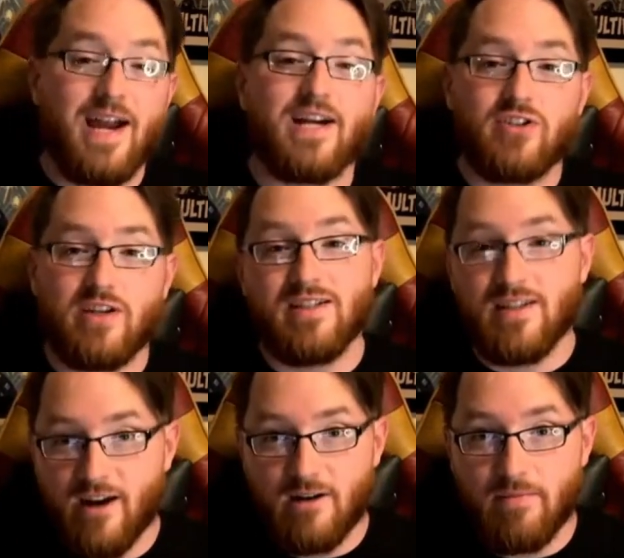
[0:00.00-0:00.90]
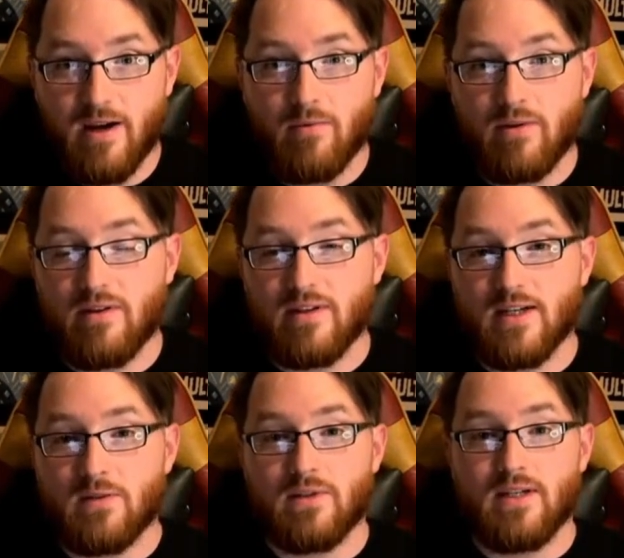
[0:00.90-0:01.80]
actually is the anchor being within the
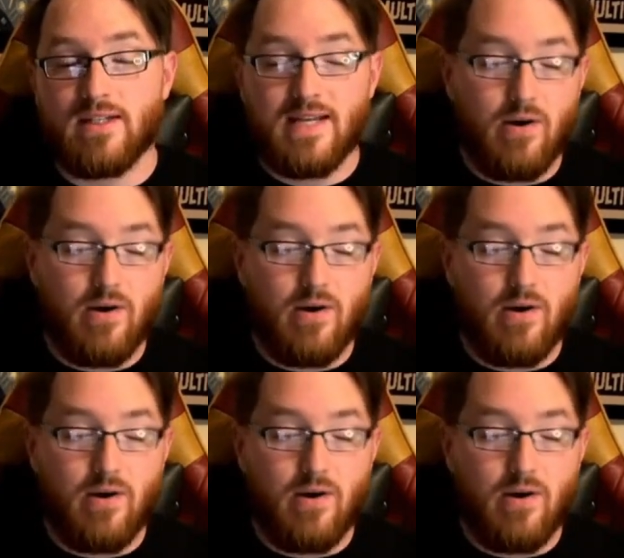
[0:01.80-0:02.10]
616.